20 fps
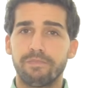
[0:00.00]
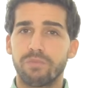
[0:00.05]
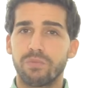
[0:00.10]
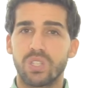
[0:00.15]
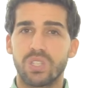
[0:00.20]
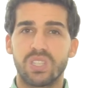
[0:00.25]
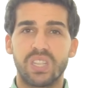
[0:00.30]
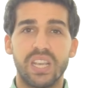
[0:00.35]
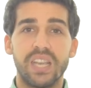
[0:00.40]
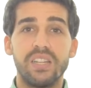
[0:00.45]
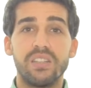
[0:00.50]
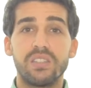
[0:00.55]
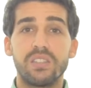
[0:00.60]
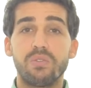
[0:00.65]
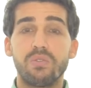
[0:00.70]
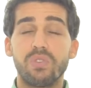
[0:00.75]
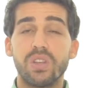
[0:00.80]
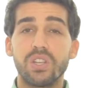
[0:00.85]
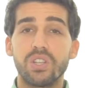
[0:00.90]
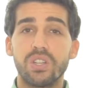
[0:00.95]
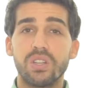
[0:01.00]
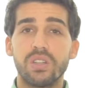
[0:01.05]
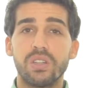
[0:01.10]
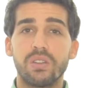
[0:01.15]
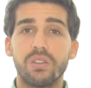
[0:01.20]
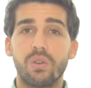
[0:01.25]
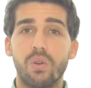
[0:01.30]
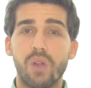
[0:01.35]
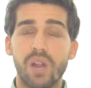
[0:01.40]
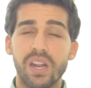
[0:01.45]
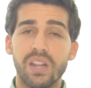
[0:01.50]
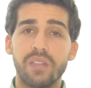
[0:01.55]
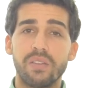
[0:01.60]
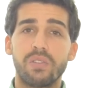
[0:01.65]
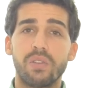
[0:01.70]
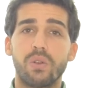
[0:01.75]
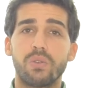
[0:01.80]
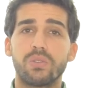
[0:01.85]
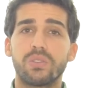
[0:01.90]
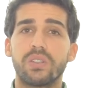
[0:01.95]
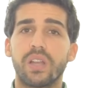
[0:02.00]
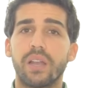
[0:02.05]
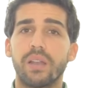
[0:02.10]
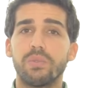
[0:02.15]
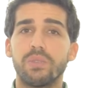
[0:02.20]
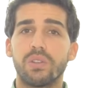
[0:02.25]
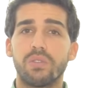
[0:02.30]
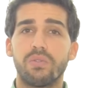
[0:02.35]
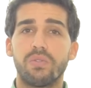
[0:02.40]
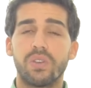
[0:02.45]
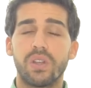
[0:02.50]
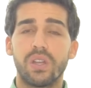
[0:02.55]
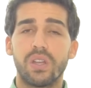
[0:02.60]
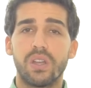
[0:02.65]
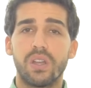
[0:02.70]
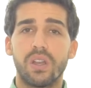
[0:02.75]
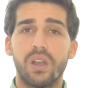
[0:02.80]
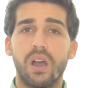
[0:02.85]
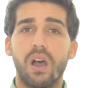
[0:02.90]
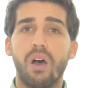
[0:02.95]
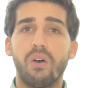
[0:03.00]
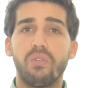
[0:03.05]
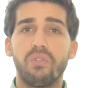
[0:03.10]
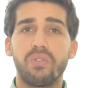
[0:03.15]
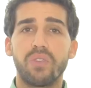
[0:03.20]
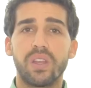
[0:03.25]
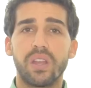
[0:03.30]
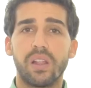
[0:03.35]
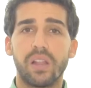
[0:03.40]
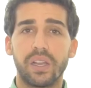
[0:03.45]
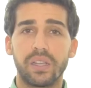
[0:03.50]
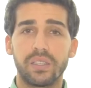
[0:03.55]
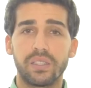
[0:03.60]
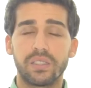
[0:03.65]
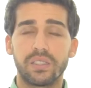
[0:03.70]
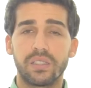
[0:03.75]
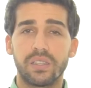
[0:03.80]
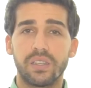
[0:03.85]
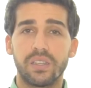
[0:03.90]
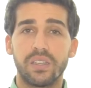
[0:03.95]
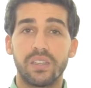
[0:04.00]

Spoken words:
just insufficient, or any of those types of feelings.